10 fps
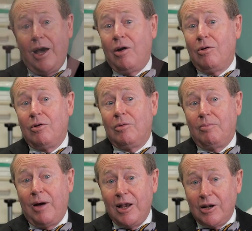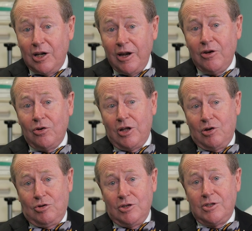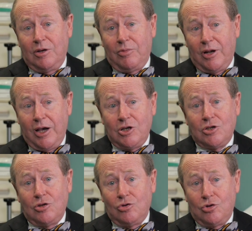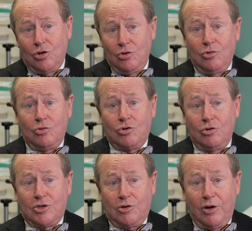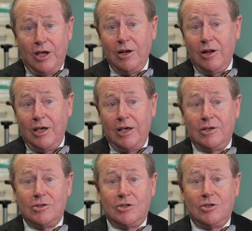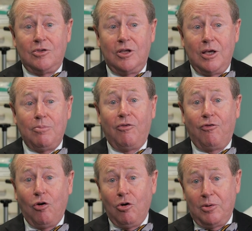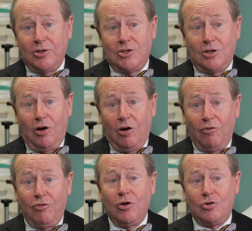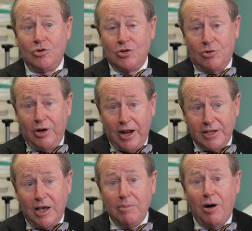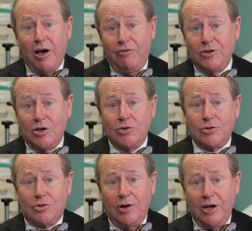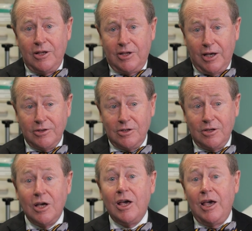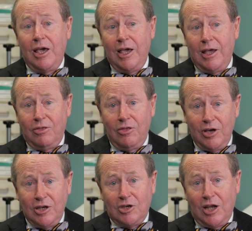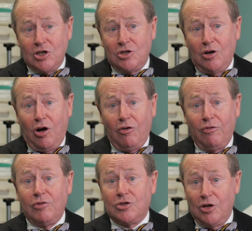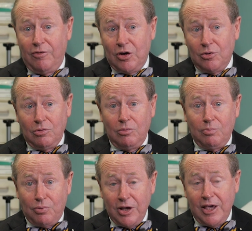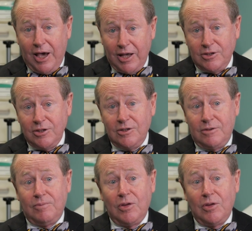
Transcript: Our main clinical interests in relation to TruScreen is the performance of TruScreen as a biophysical screening test in the detection of cervical precancers